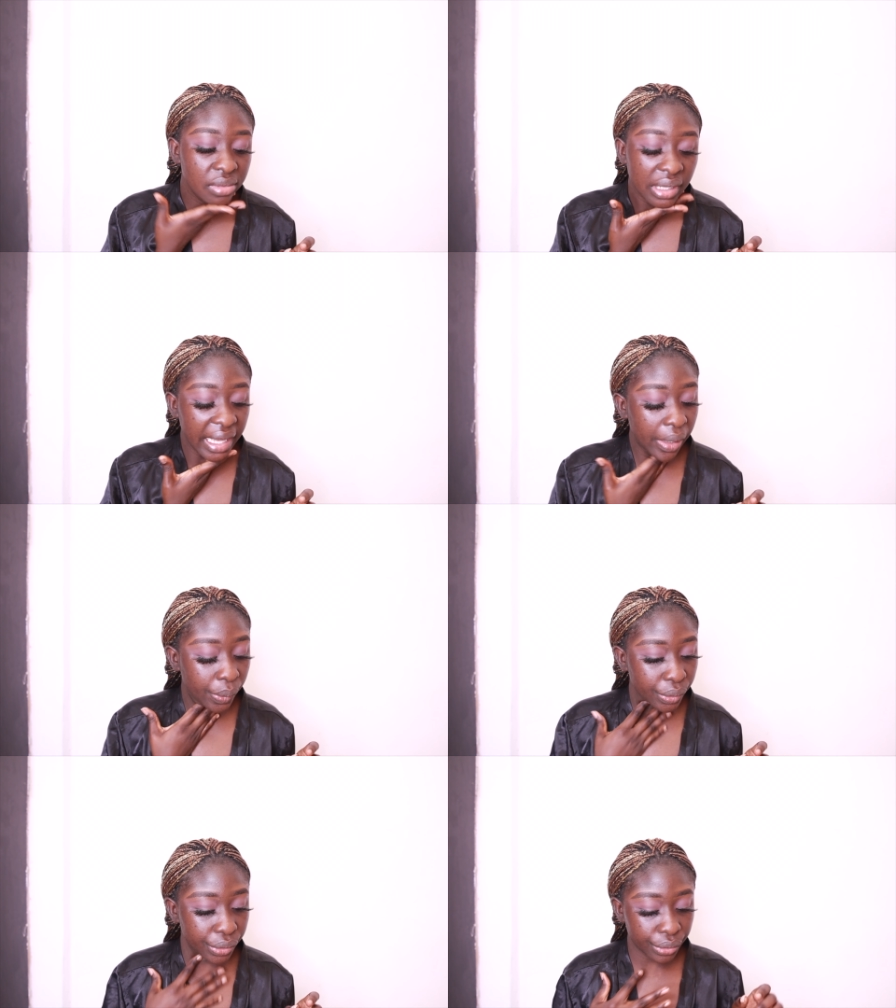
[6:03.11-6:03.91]
I
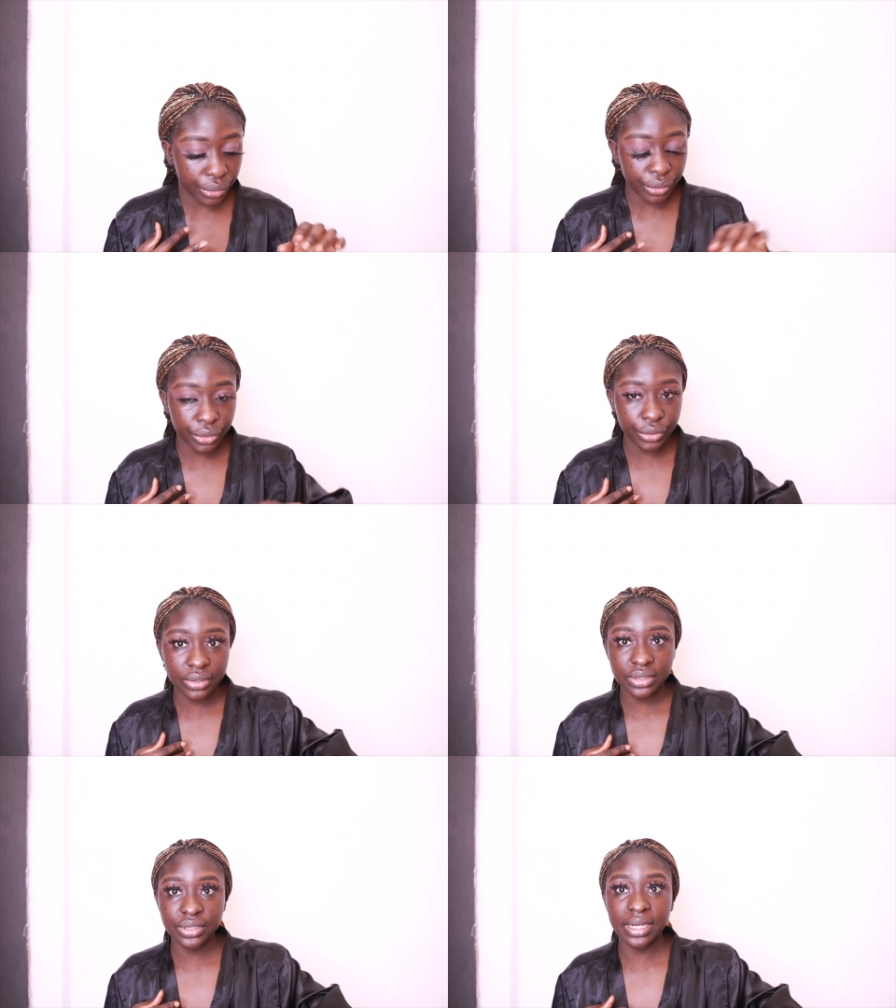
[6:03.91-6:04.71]
would
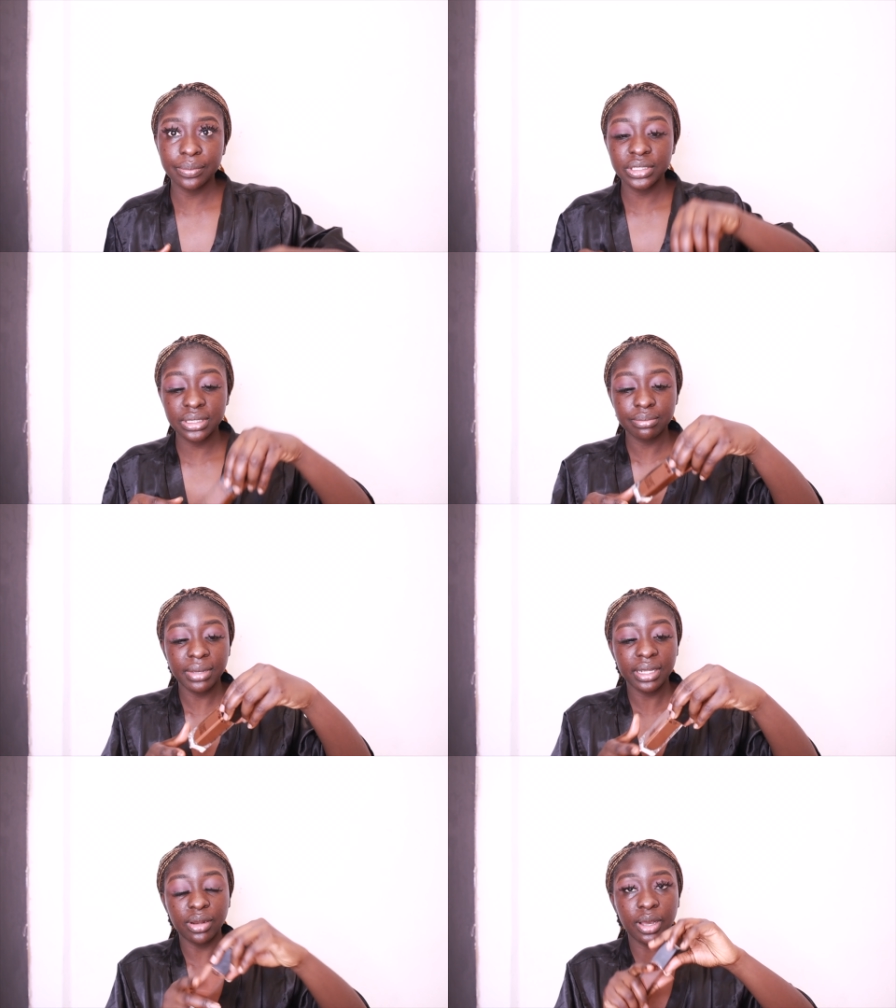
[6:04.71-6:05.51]
use, today I'm using
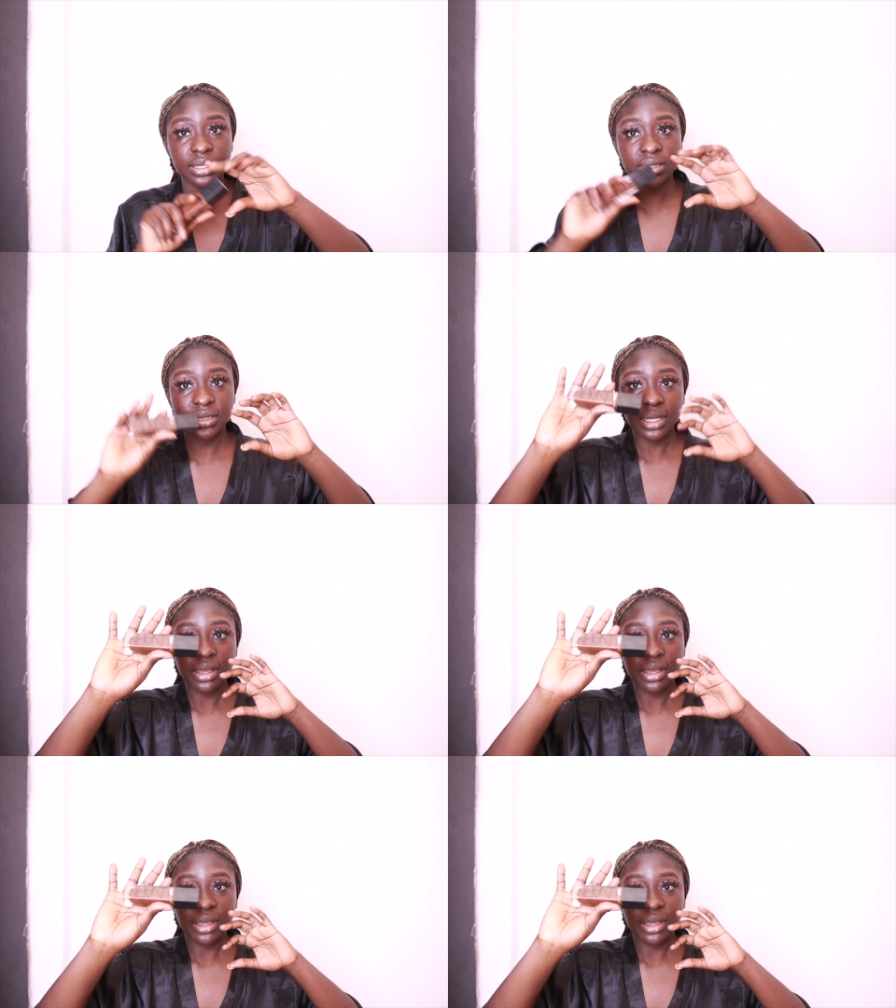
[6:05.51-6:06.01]
my NARS